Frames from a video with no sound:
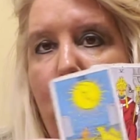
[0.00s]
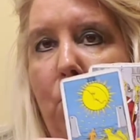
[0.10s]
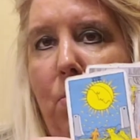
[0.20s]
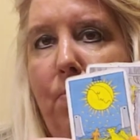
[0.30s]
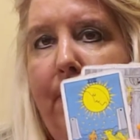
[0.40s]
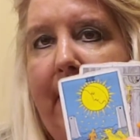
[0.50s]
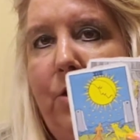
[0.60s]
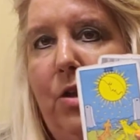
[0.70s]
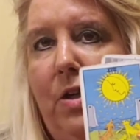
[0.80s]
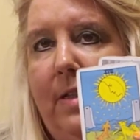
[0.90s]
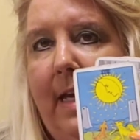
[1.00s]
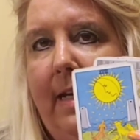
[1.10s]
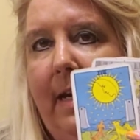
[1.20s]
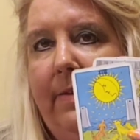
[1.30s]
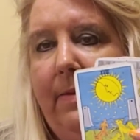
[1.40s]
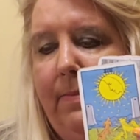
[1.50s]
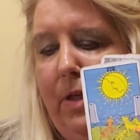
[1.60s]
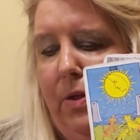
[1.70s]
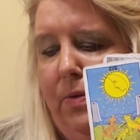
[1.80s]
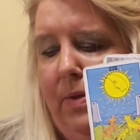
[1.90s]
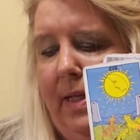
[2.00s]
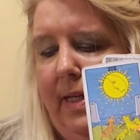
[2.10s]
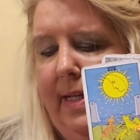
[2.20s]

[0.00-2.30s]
ooh, Major Arcana of the Moon,